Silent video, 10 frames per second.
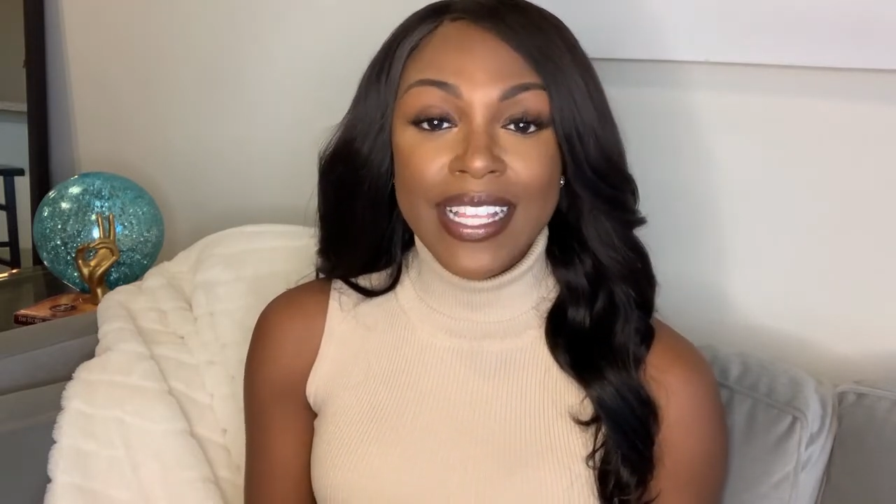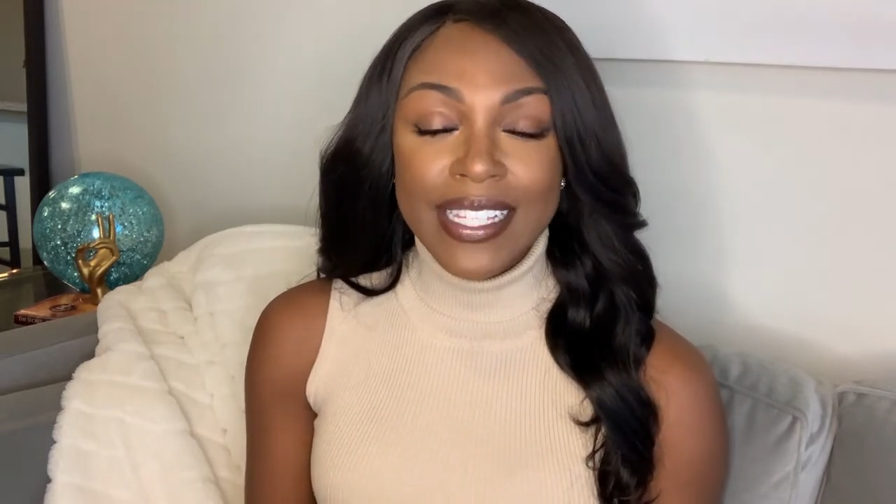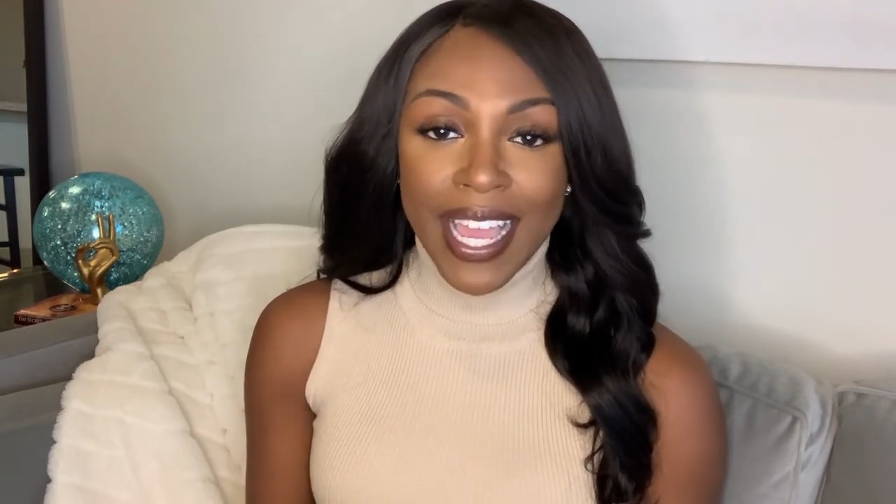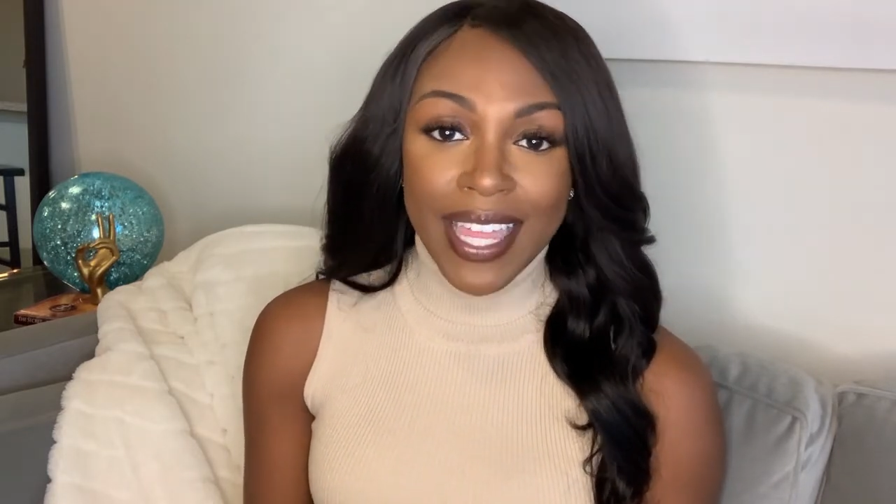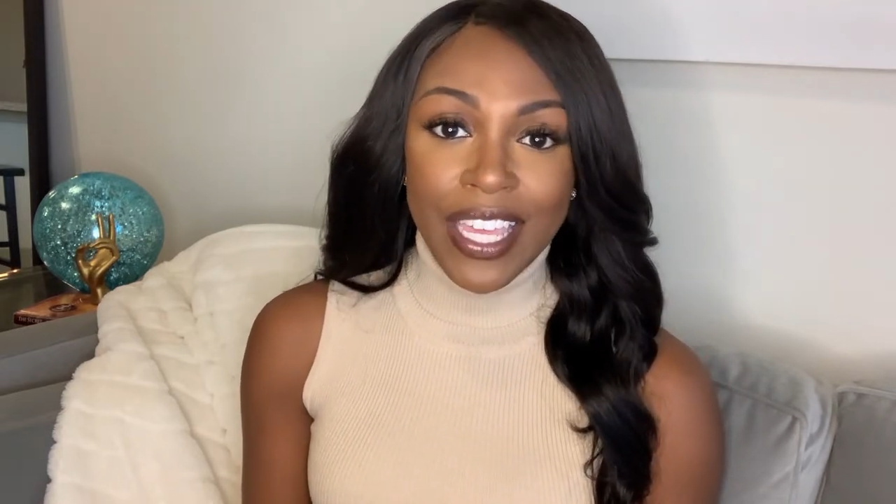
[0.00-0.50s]

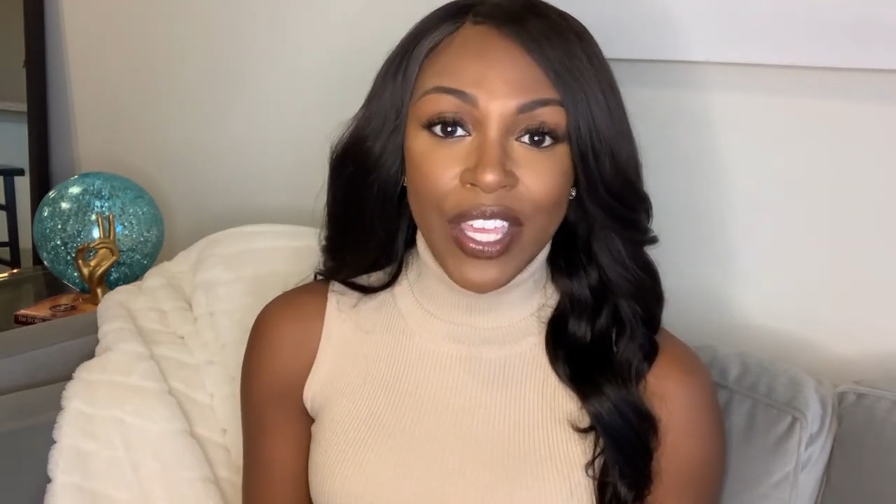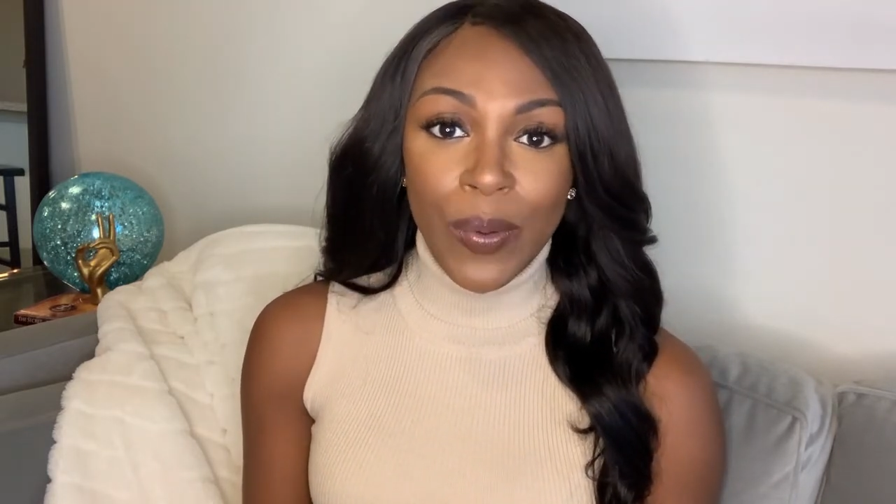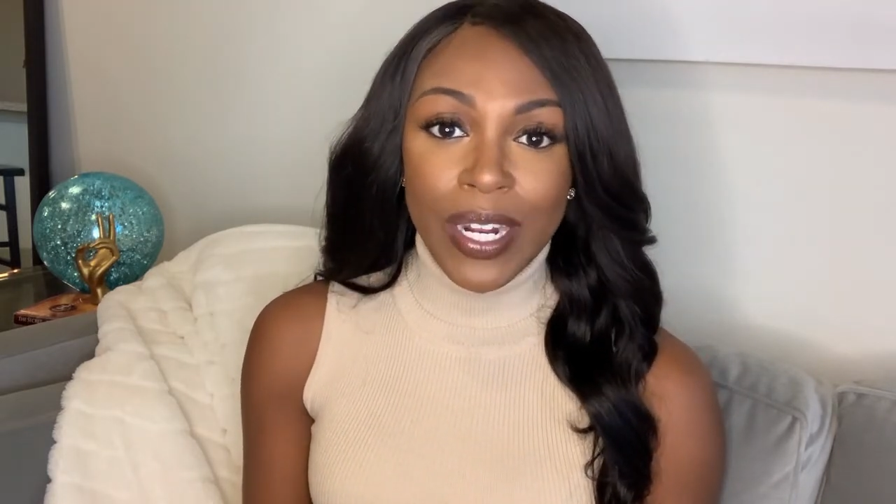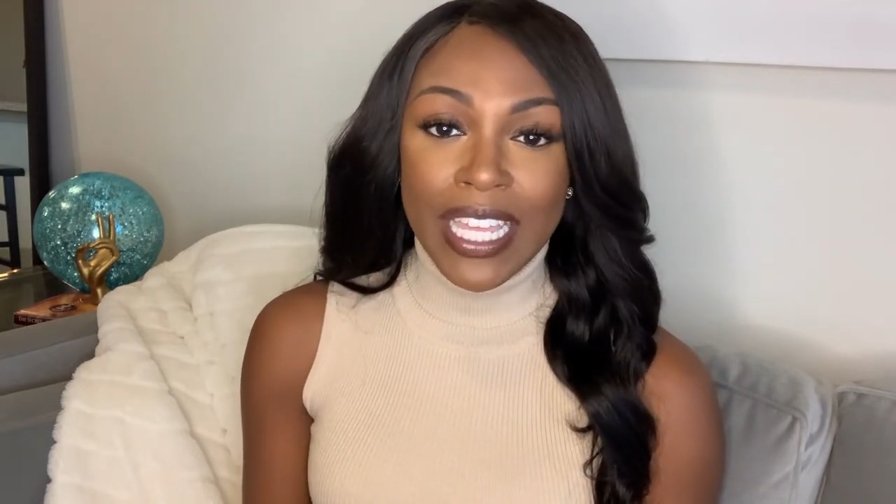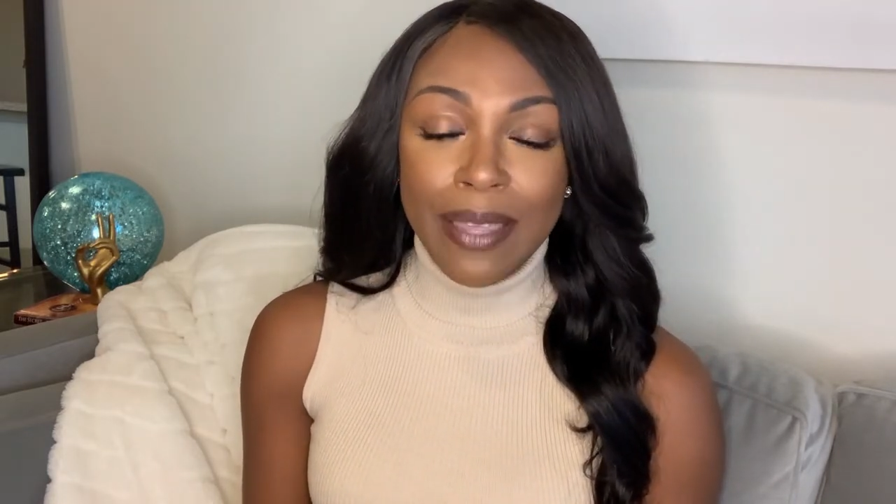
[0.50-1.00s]
Second thing you
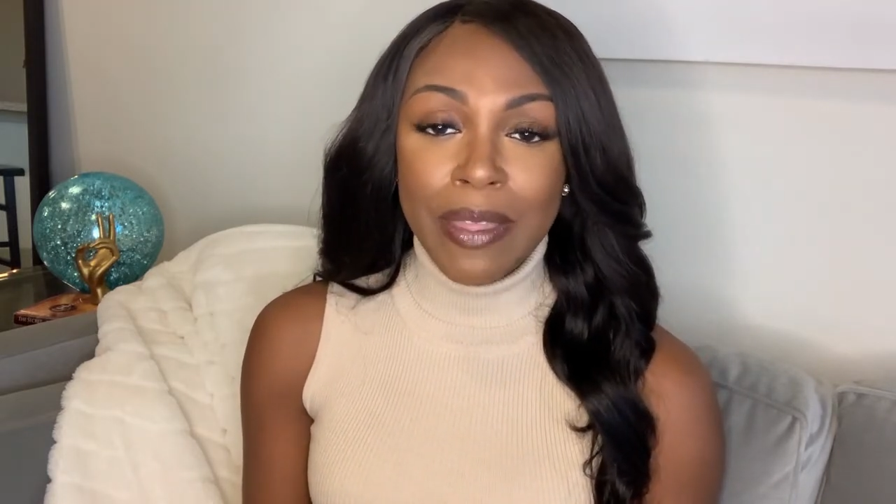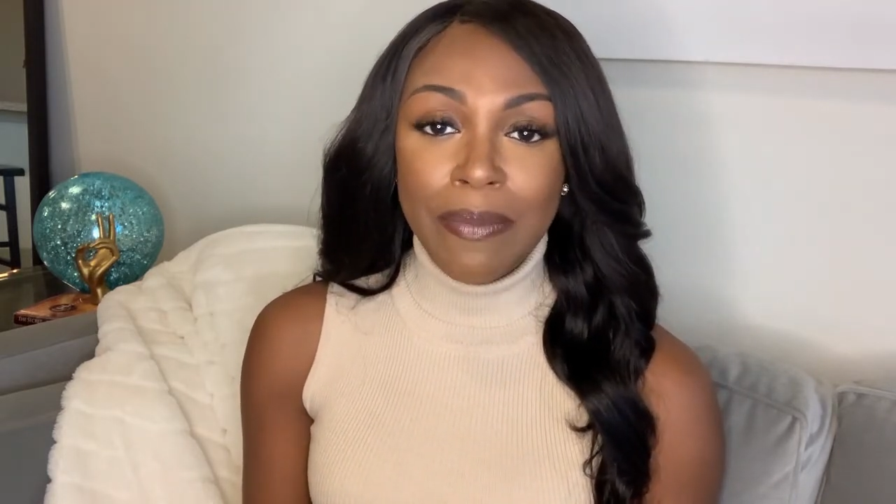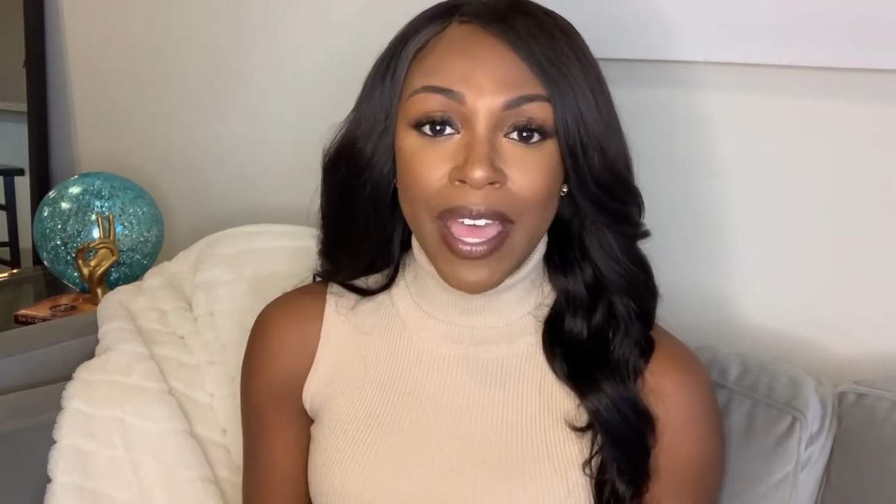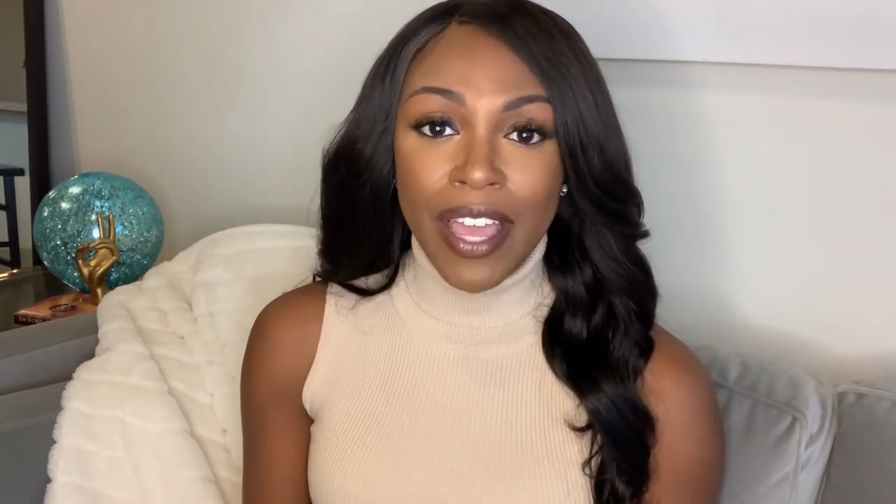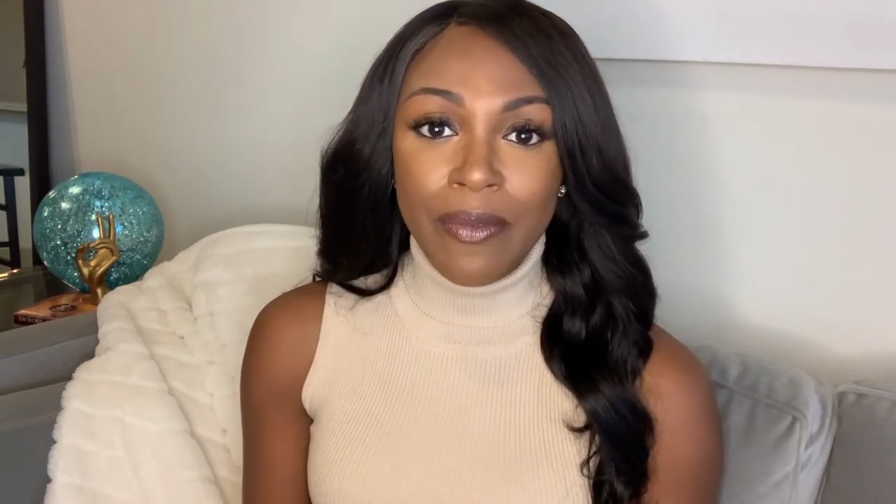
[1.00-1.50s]
want to keep
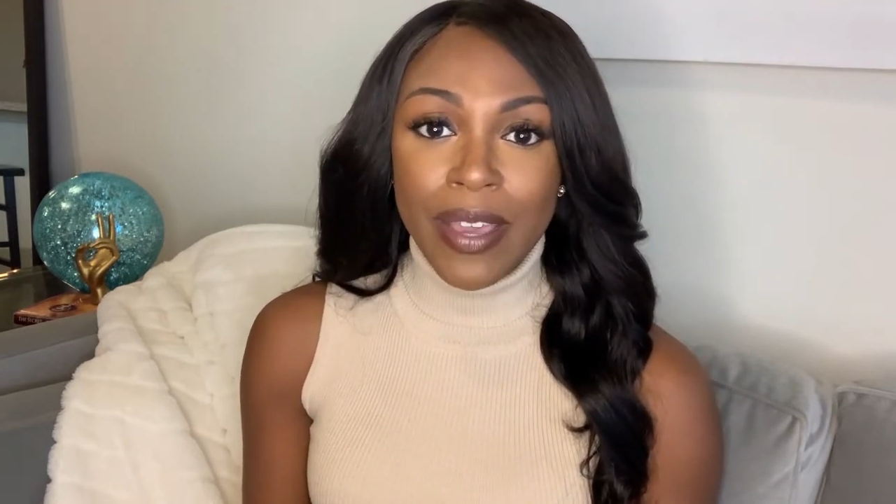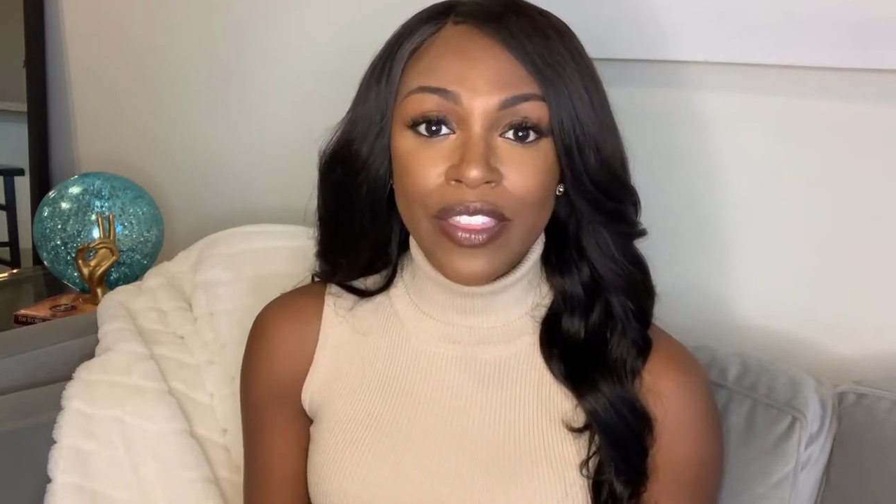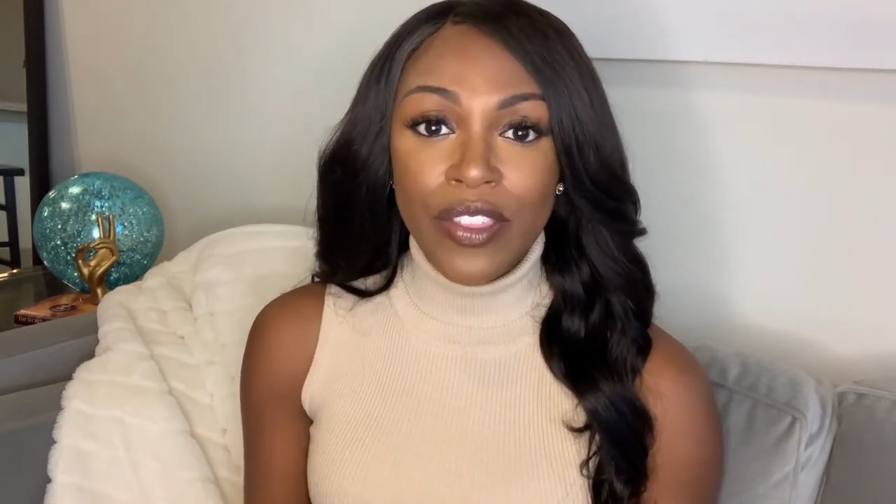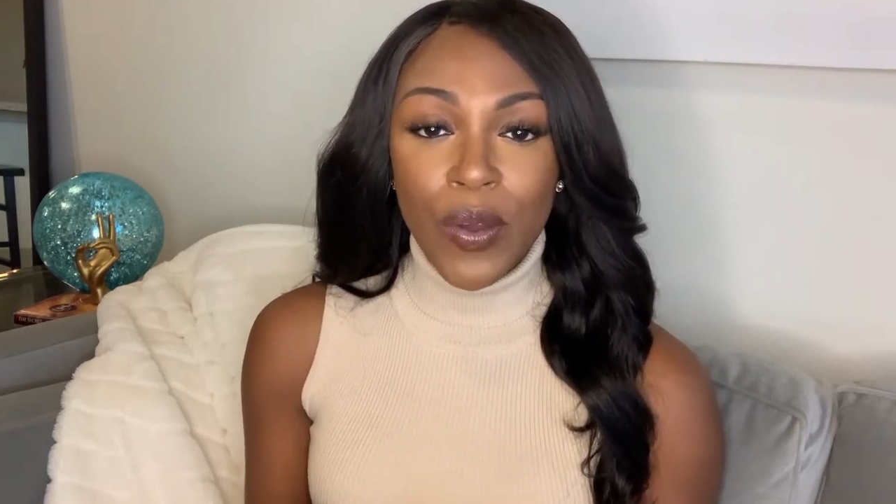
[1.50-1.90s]
in mind with